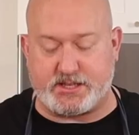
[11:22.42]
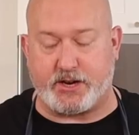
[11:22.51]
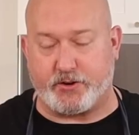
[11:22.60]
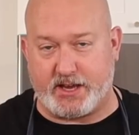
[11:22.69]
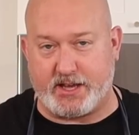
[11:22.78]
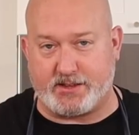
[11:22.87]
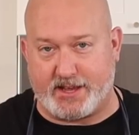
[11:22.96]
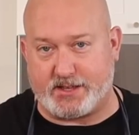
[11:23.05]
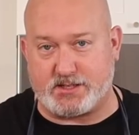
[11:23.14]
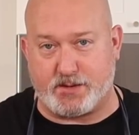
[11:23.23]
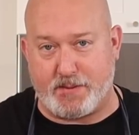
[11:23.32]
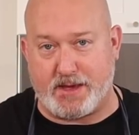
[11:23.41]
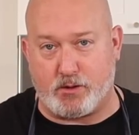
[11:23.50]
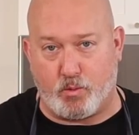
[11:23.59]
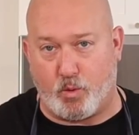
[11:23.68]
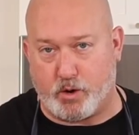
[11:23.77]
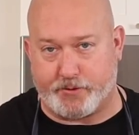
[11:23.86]
that are in like tomato
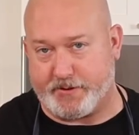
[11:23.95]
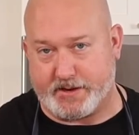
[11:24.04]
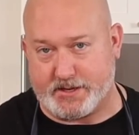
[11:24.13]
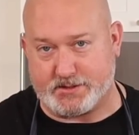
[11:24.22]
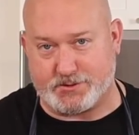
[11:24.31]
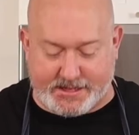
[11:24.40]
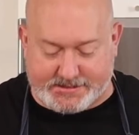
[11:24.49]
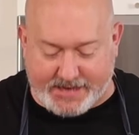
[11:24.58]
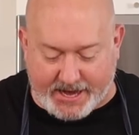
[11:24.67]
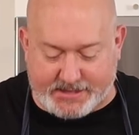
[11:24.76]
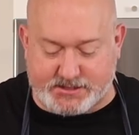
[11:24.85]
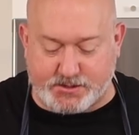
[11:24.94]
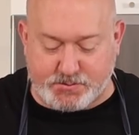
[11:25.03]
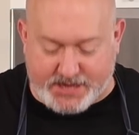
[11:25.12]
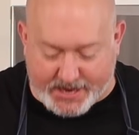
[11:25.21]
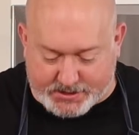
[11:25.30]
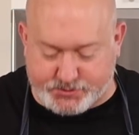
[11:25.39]
wateriness. It's got some
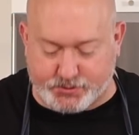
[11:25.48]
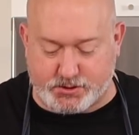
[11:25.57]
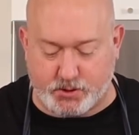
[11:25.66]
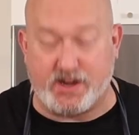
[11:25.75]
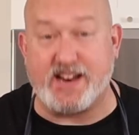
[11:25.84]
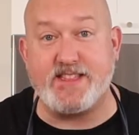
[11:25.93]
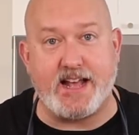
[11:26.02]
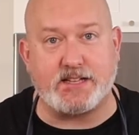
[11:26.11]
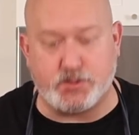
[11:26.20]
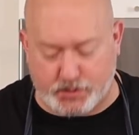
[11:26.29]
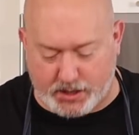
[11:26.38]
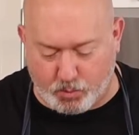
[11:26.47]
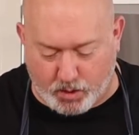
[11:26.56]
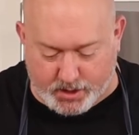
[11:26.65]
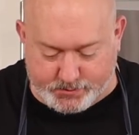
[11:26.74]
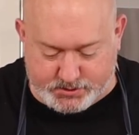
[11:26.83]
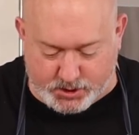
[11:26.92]
texture to it, and that's what I
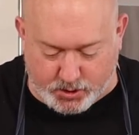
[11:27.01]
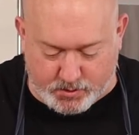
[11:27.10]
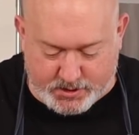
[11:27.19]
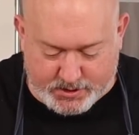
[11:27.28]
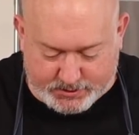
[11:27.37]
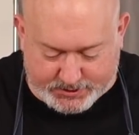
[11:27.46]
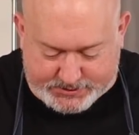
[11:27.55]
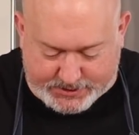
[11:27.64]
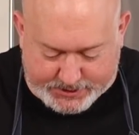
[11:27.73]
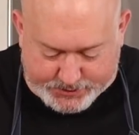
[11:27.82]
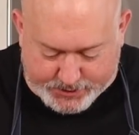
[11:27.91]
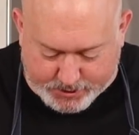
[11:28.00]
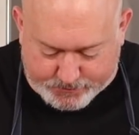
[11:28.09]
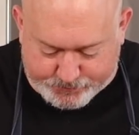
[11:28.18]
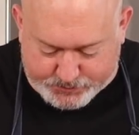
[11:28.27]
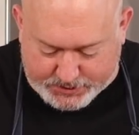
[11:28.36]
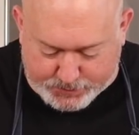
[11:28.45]
want. So let's get in there,
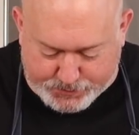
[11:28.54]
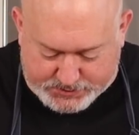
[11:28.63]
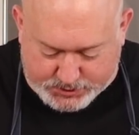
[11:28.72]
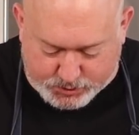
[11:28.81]
get a piece of